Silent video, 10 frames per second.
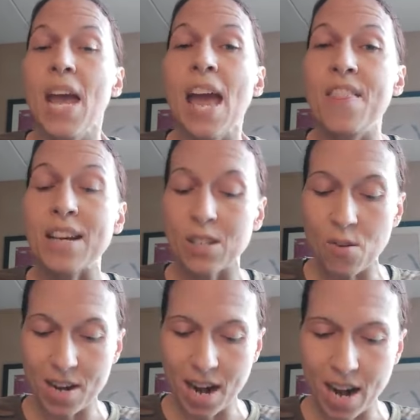And that's
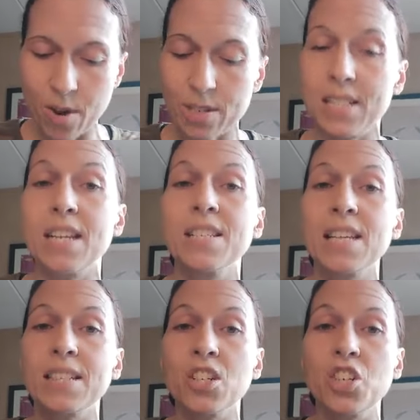our
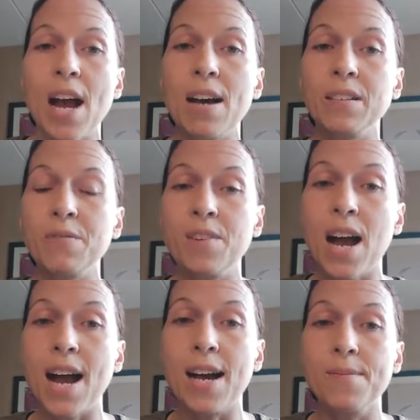inheritance as a child of
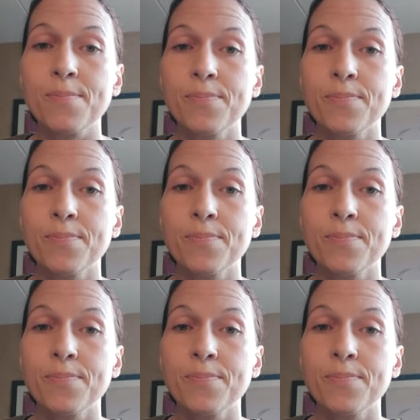God.